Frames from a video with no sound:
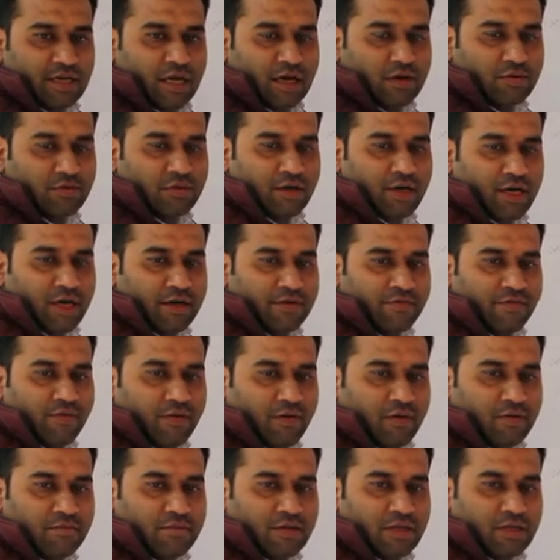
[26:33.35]
counted
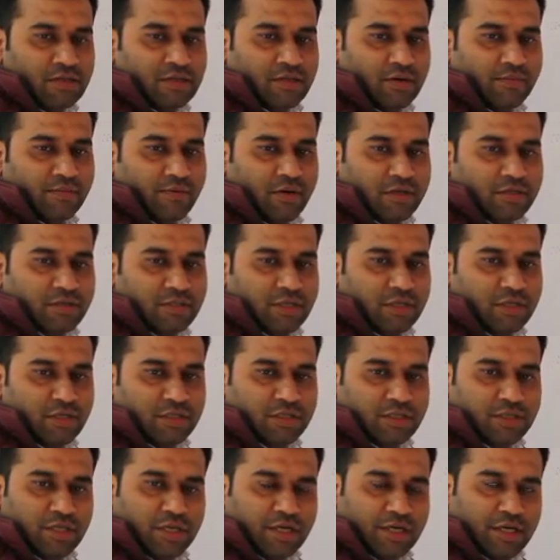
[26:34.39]
from the function
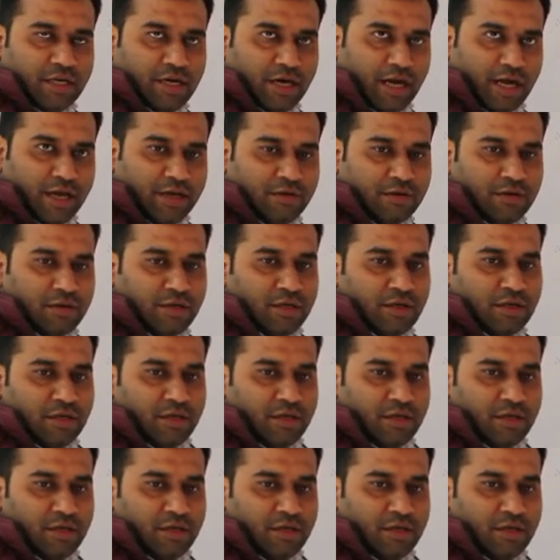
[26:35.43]
is retrieve